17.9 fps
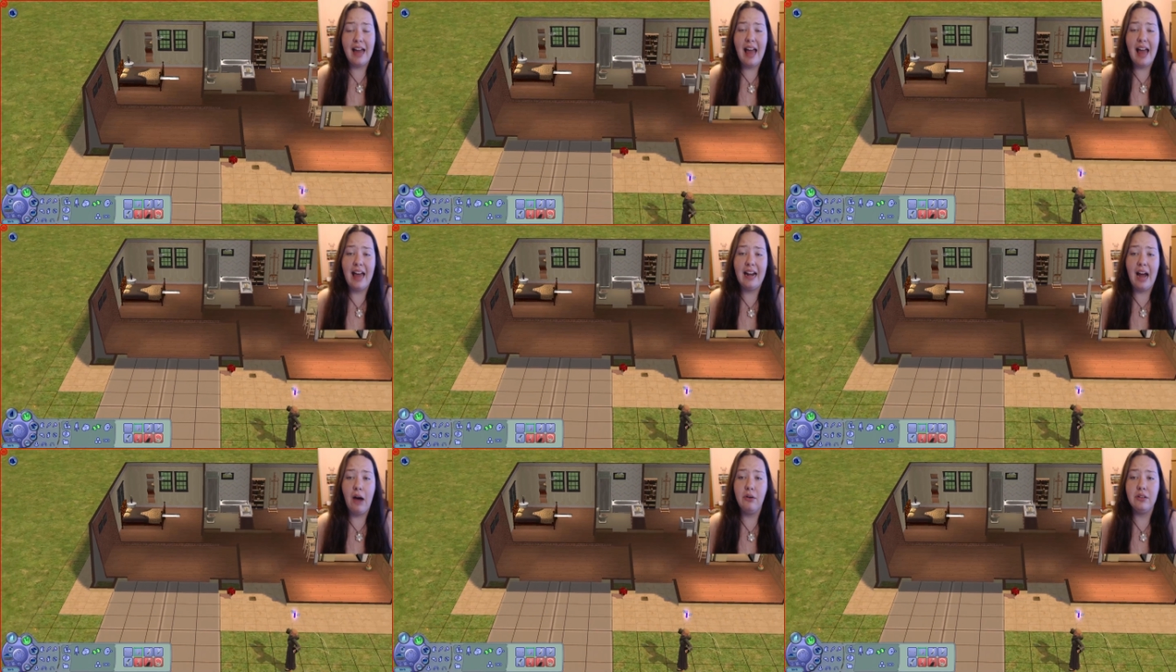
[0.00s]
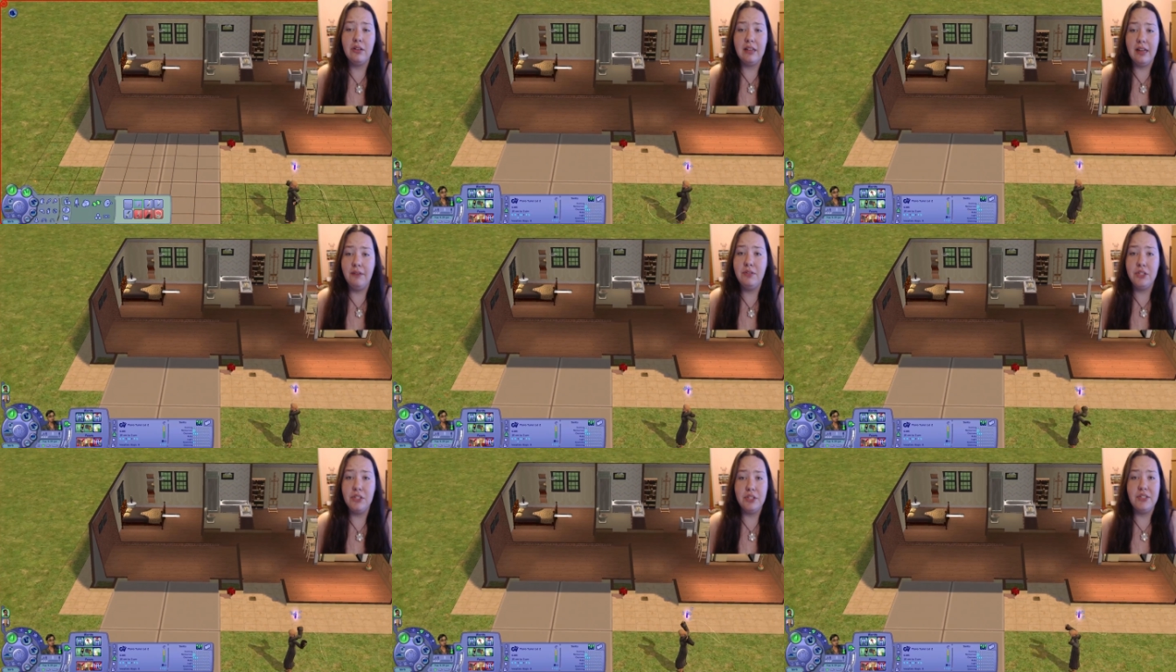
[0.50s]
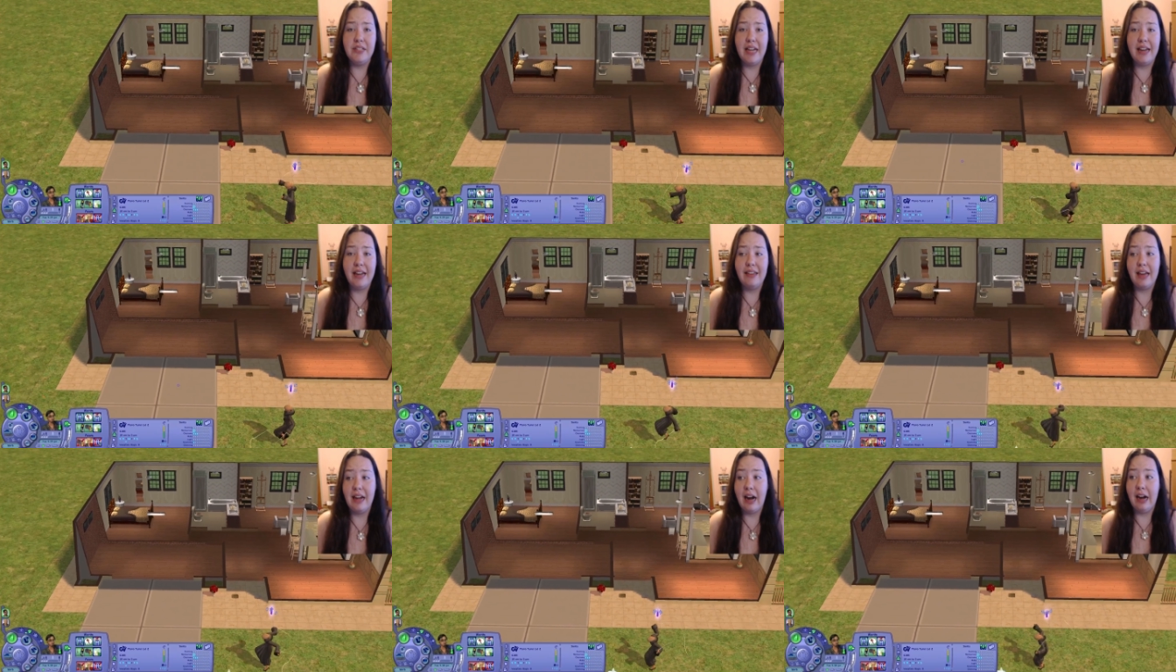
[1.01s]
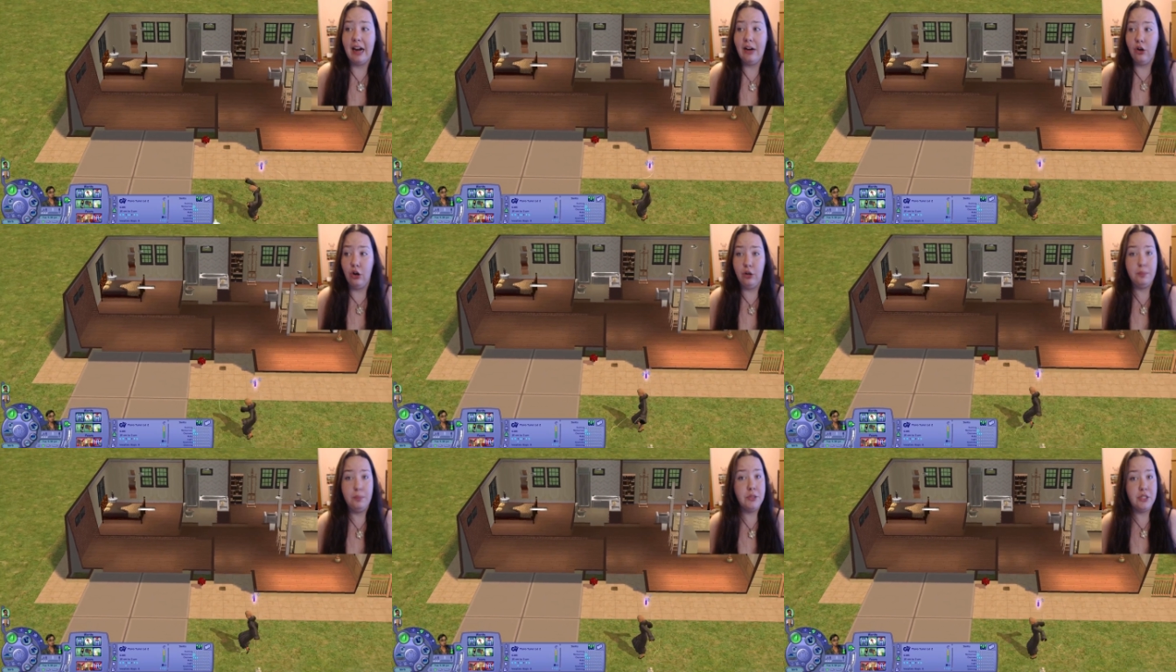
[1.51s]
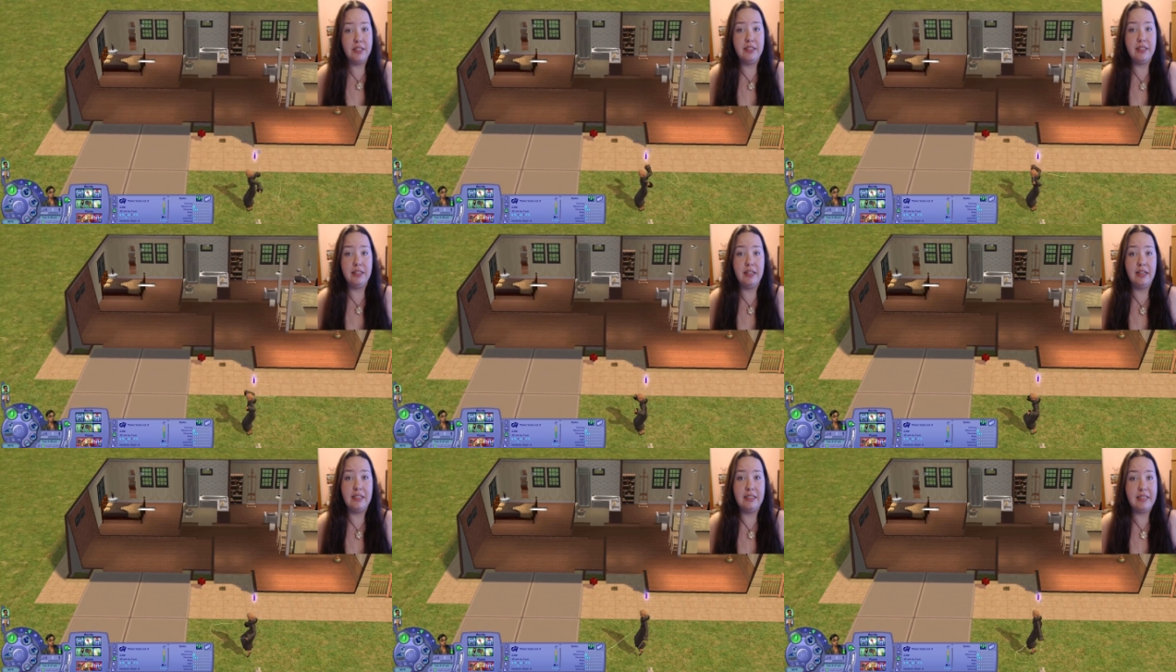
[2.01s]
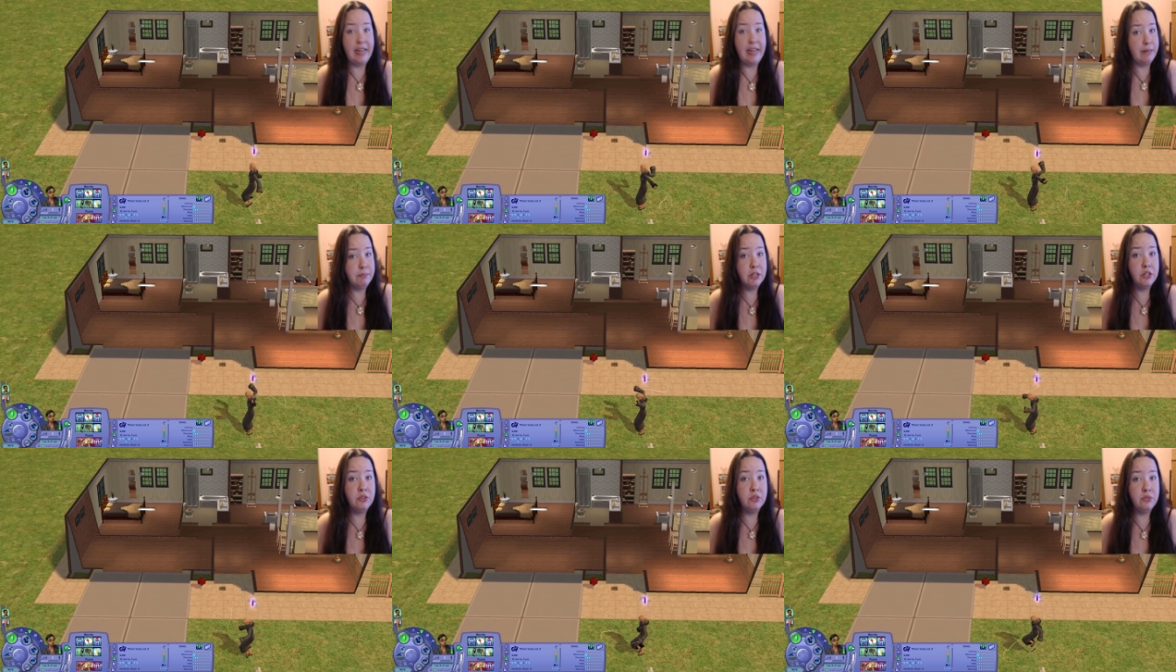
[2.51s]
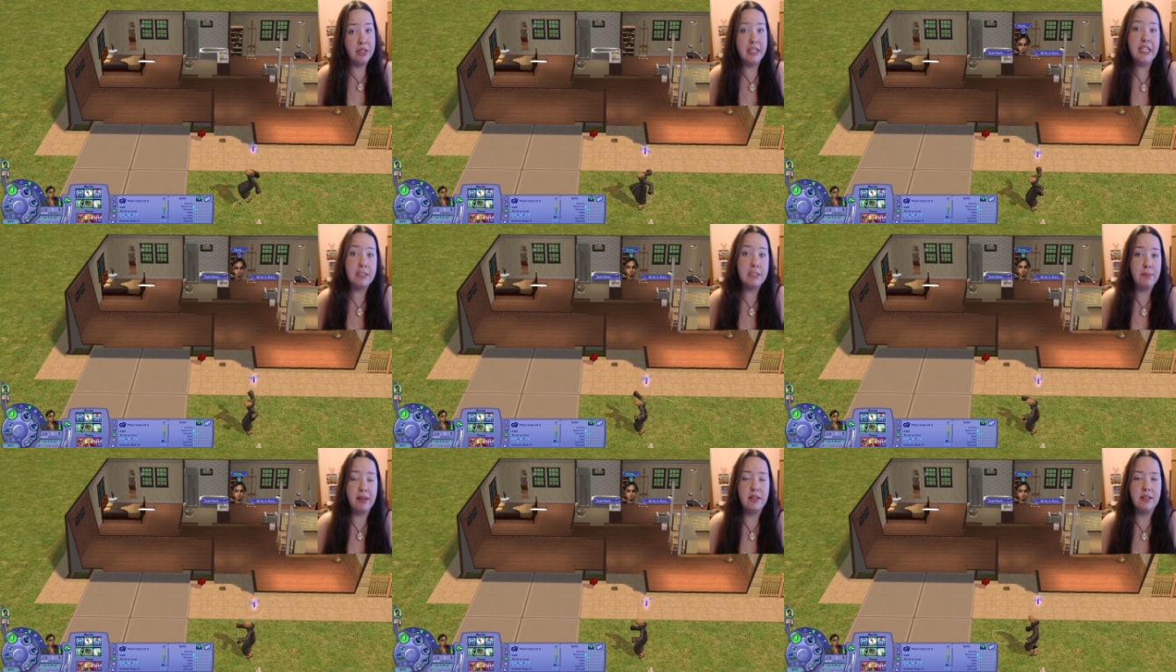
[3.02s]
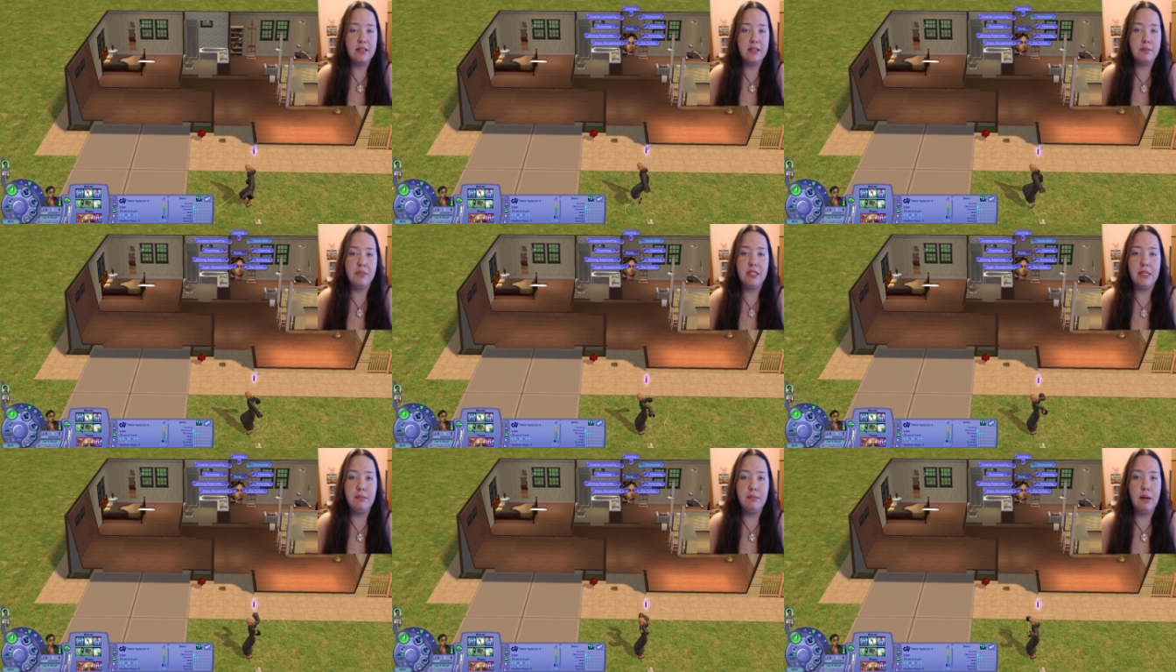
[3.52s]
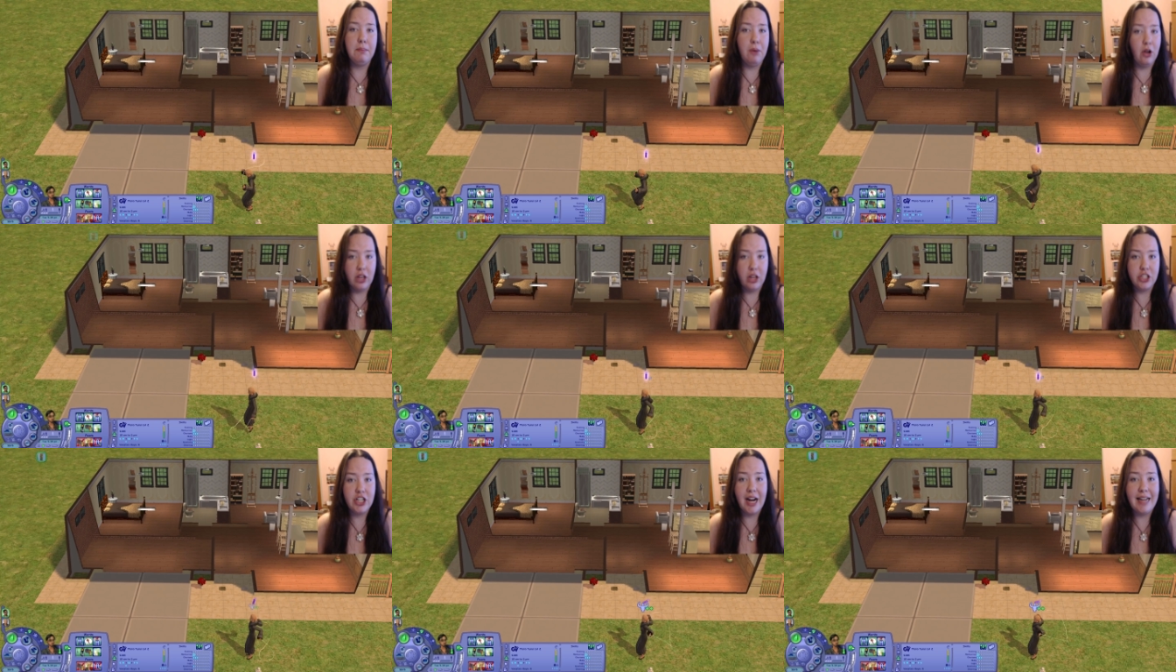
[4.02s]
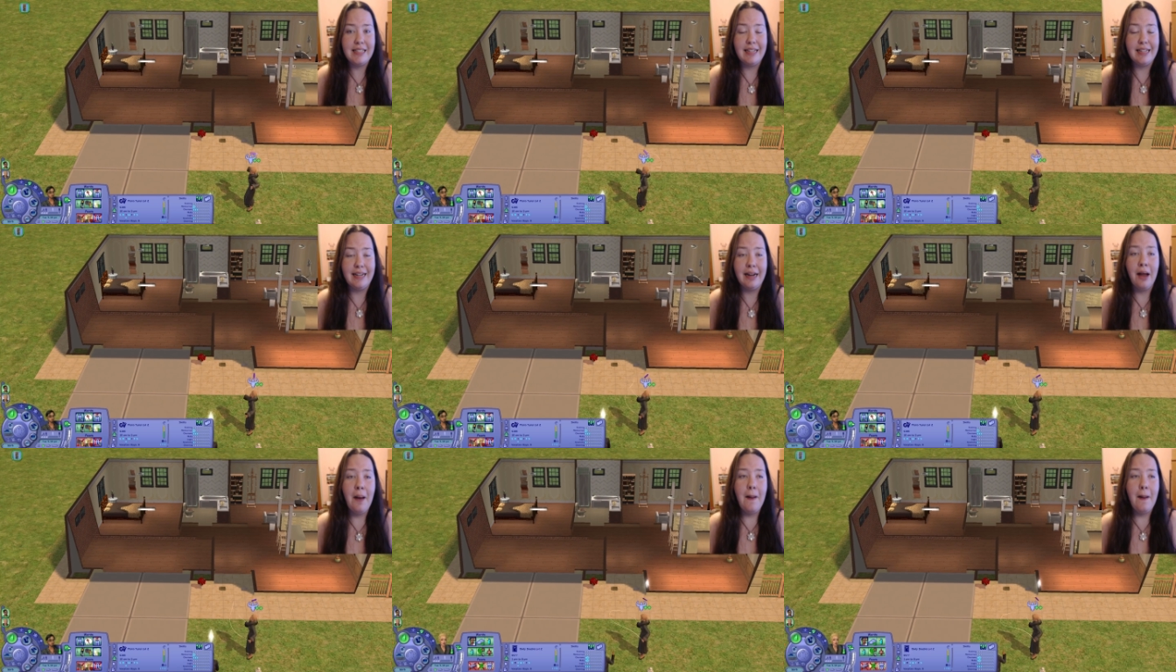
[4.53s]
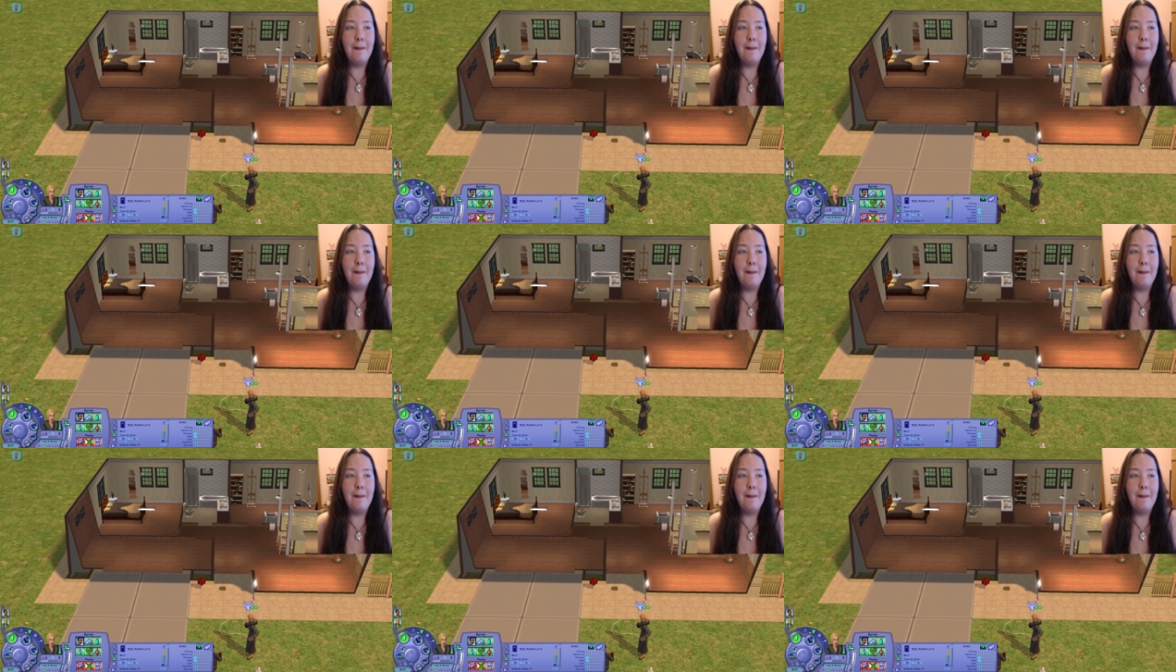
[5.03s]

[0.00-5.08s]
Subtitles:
and I would love to say that I hope to see a statement released by the Sims team apologizing,